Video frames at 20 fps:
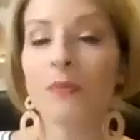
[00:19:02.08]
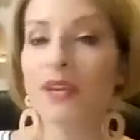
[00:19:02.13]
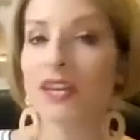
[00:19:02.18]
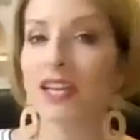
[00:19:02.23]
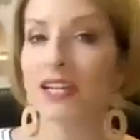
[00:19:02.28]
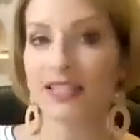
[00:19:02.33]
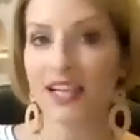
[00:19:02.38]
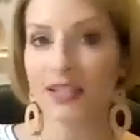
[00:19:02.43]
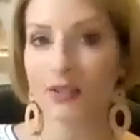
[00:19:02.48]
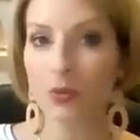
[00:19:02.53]

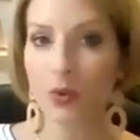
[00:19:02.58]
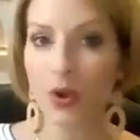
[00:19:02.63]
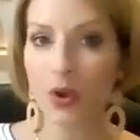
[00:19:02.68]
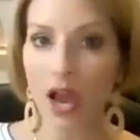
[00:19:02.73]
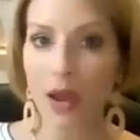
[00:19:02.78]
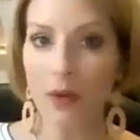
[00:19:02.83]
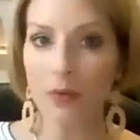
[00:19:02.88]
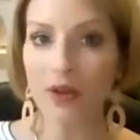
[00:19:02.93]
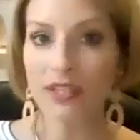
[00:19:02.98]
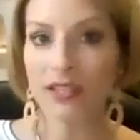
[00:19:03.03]
because that's where
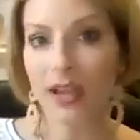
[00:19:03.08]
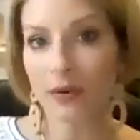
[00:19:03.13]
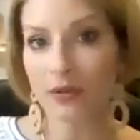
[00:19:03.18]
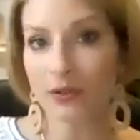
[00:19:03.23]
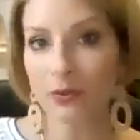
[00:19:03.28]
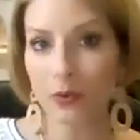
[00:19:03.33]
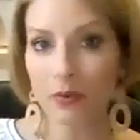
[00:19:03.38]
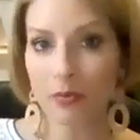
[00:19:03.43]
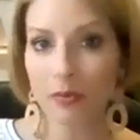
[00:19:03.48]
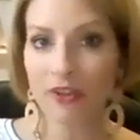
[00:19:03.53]
I was
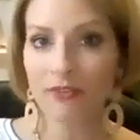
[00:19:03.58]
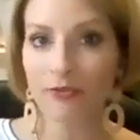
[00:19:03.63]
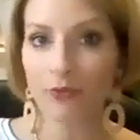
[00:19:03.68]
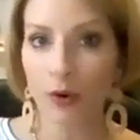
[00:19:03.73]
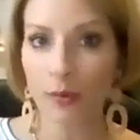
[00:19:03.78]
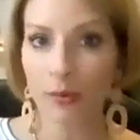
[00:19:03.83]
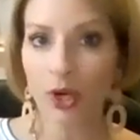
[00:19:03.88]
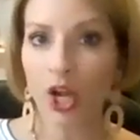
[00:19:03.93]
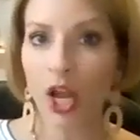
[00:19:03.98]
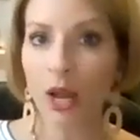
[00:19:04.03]
with my
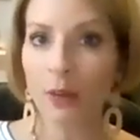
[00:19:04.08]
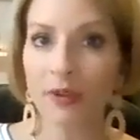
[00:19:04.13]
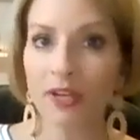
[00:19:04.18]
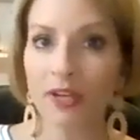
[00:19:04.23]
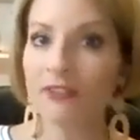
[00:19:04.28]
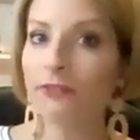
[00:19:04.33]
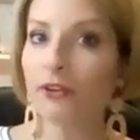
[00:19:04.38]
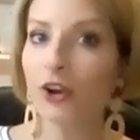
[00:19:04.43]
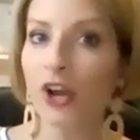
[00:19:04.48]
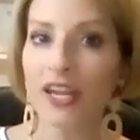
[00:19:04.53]
former
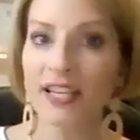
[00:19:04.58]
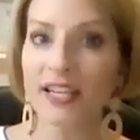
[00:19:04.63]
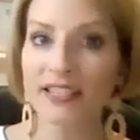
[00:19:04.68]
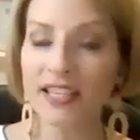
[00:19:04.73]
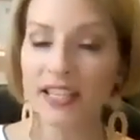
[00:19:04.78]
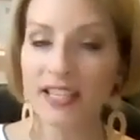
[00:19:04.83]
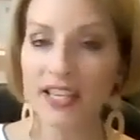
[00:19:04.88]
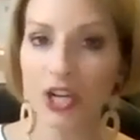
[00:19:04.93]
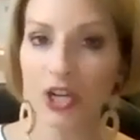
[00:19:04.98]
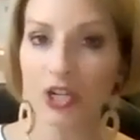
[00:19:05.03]
company for
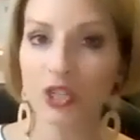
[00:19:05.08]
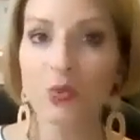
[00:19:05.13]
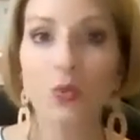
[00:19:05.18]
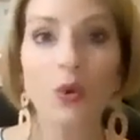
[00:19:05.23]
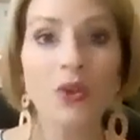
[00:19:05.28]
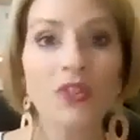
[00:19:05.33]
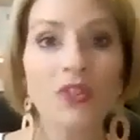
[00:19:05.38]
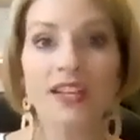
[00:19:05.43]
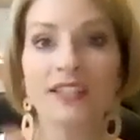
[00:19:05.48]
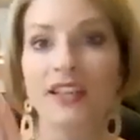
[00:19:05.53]
18 years
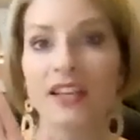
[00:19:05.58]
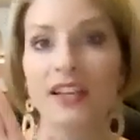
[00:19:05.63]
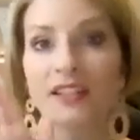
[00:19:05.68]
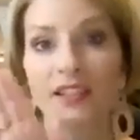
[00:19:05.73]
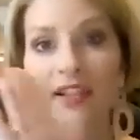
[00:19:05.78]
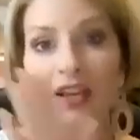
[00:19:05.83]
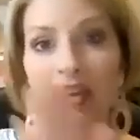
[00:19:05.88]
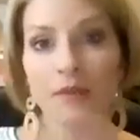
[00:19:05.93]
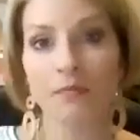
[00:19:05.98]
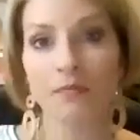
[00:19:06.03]
when they
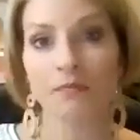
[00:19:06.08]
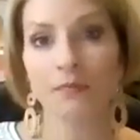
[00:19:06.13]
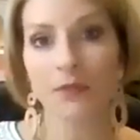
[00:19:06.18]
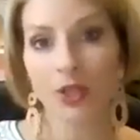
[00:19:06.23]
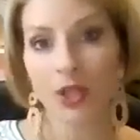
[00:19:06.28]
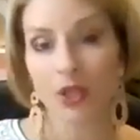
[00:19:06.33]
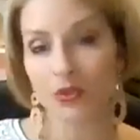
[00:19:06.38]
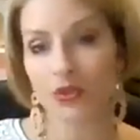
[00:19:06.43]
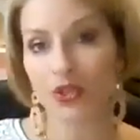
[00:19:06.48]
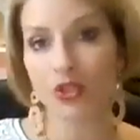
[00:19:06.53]
suddenly
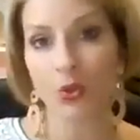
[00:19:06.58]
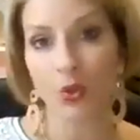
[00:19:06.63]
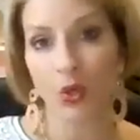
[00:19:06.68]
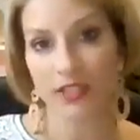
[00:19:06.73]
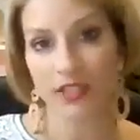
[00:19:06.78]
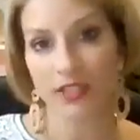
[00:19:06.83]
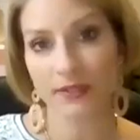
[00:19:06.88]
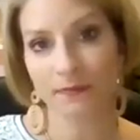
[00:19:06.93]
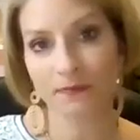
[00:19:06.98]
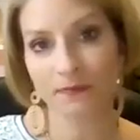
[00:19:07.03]
closed the
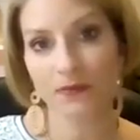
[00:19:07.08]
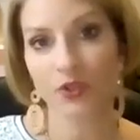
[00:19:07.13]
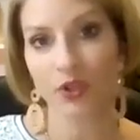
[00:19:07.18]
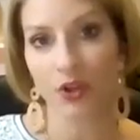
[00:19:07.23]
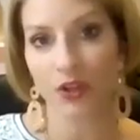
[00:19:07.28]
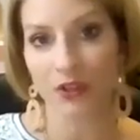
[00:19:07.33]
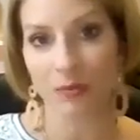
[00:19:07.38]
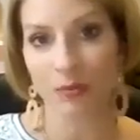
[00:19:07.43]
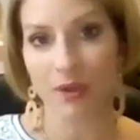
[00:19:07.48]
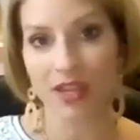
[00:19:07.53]
doors
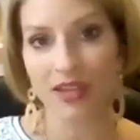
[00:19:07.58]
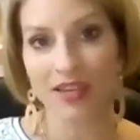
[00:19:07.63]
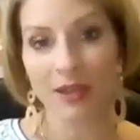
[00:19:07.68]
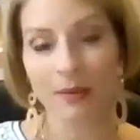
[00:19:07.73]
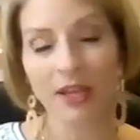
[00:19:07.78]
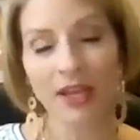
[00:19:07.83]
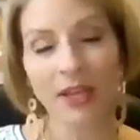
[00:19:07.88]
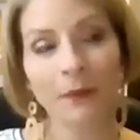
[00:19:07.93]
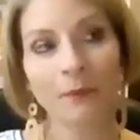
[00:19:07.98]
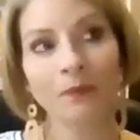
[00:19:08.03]
during the
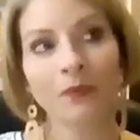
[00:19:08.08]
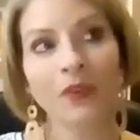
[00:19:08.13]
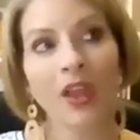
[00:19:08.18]
pandemic.